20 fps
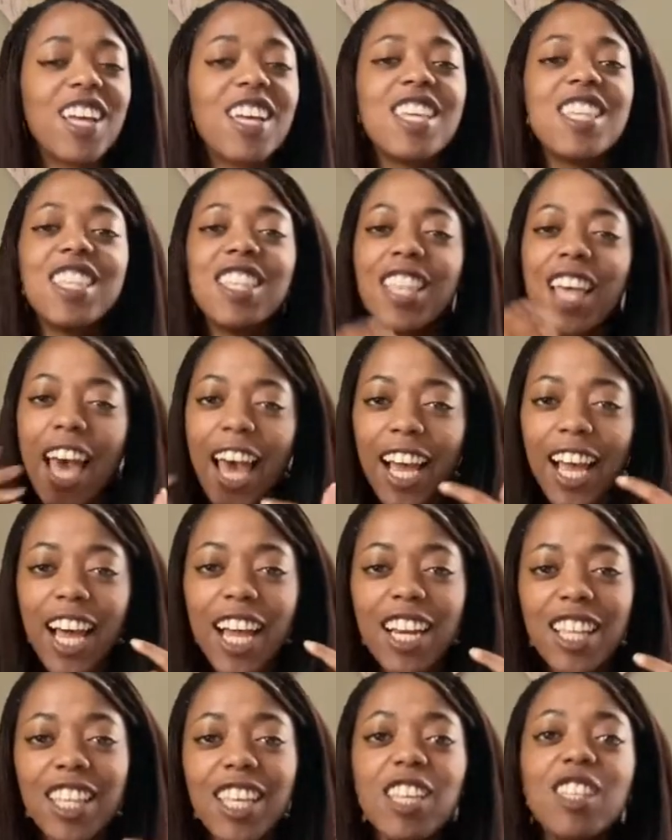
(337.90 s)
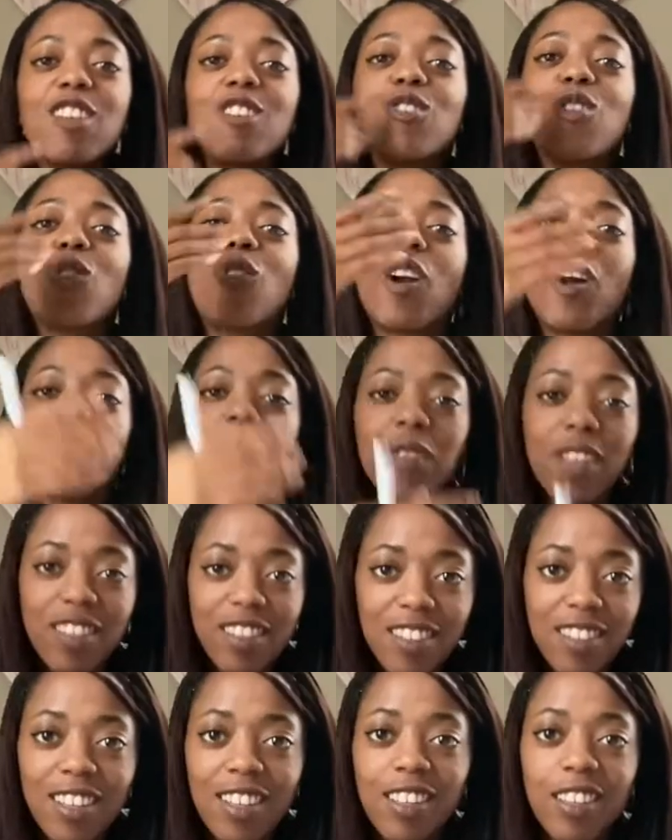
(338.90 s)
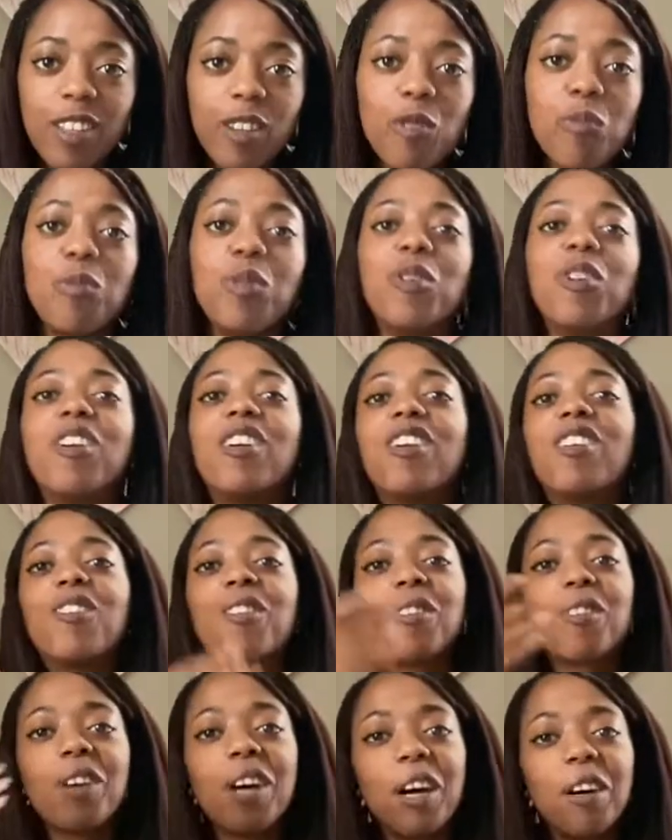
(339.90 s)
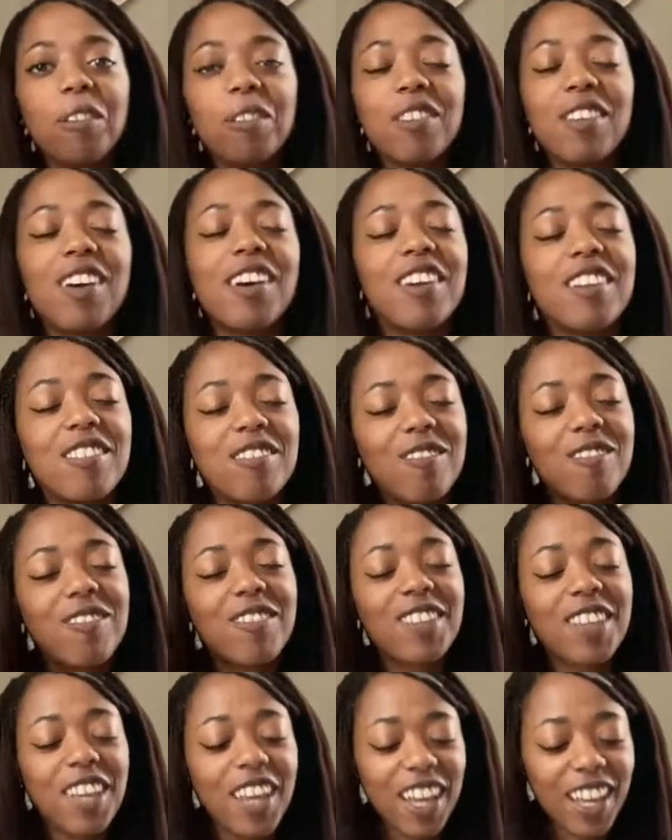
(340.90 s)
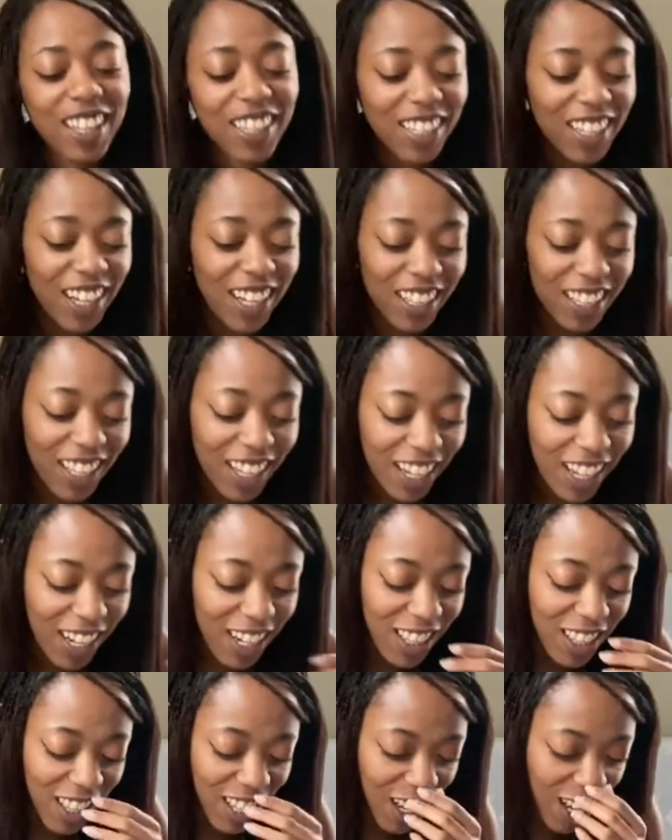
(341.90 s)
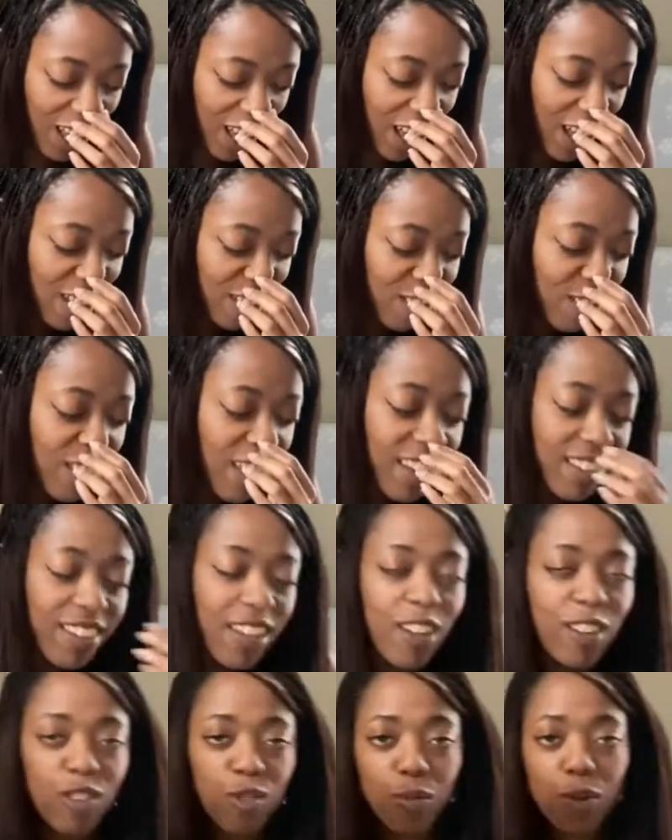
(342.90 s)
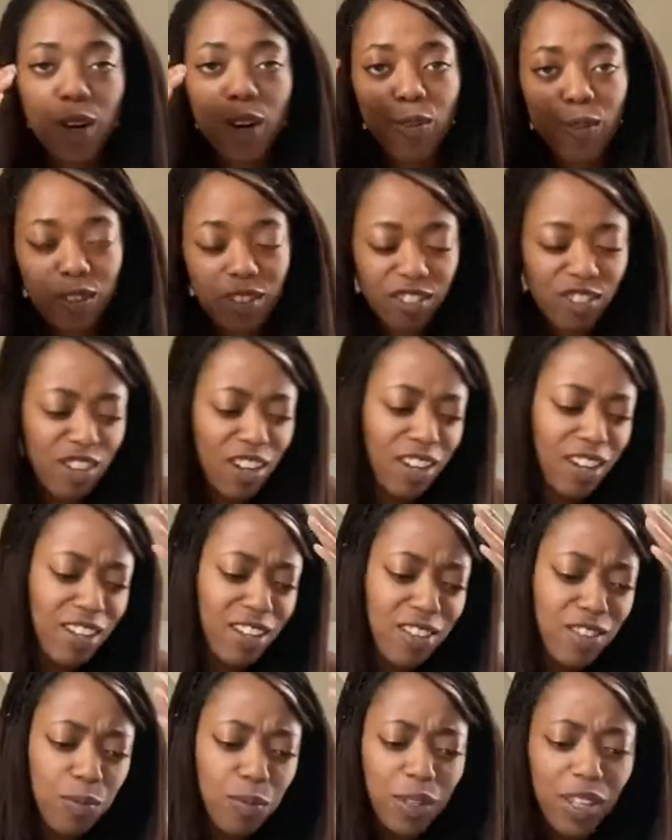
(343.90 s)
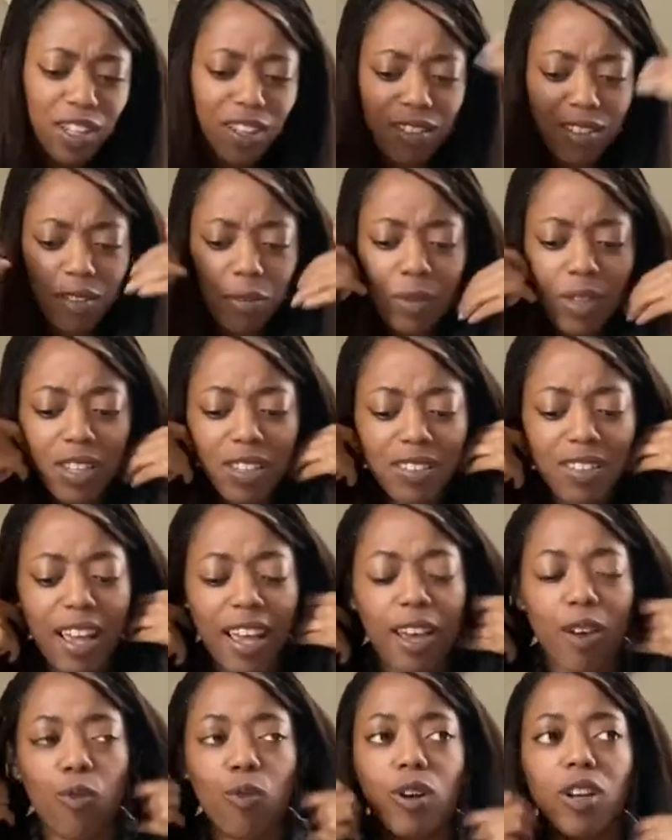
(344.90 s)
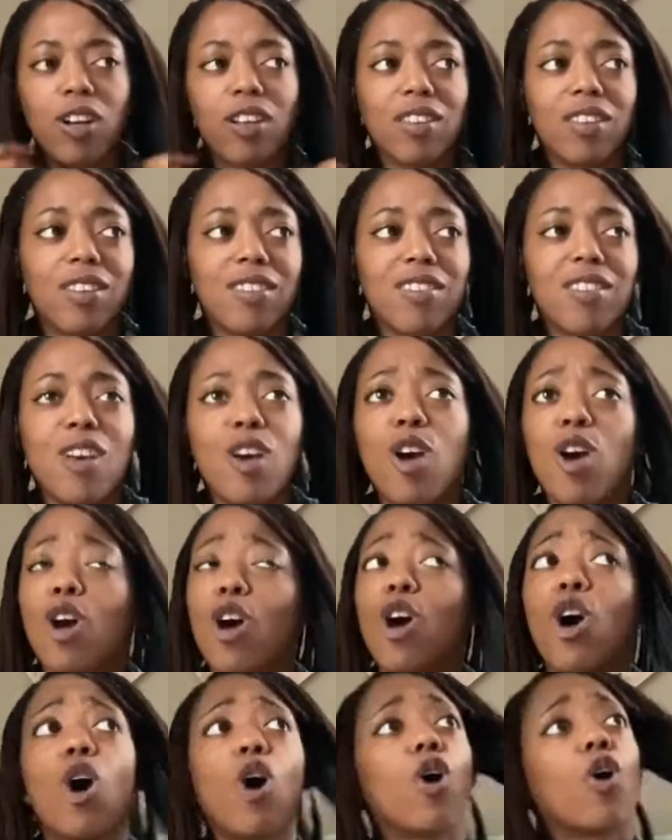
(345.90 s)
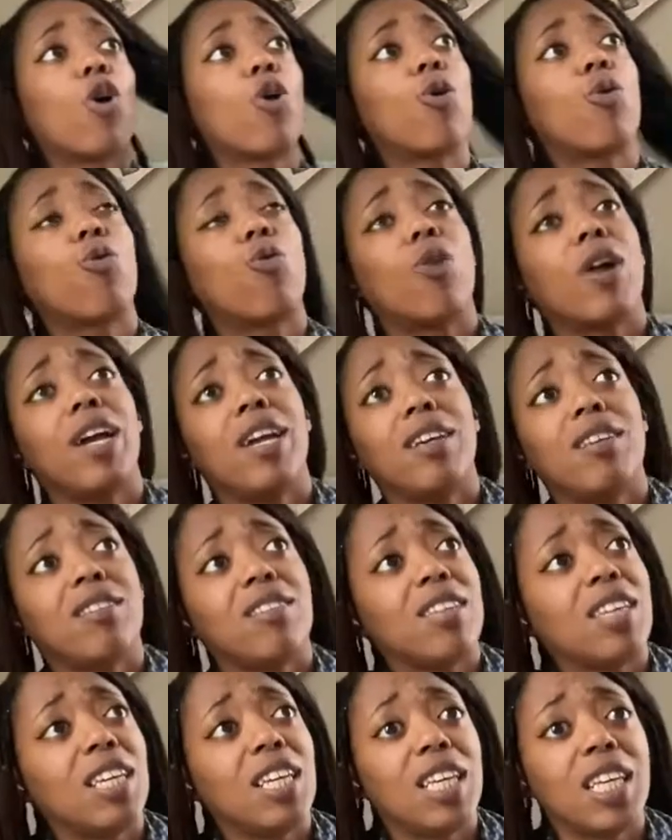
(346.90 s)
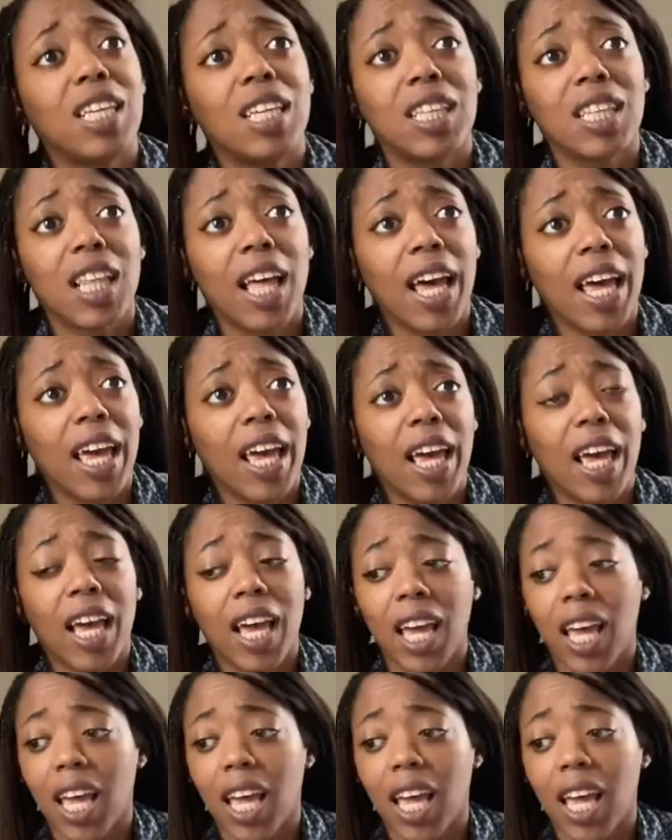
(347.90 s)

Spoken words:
That kind of thing. There's a realm that's in the computer on the outside. Okay, yeah, that kind of thing. So that's how Spirit was trying to explain it to me, because I had went on this crazy like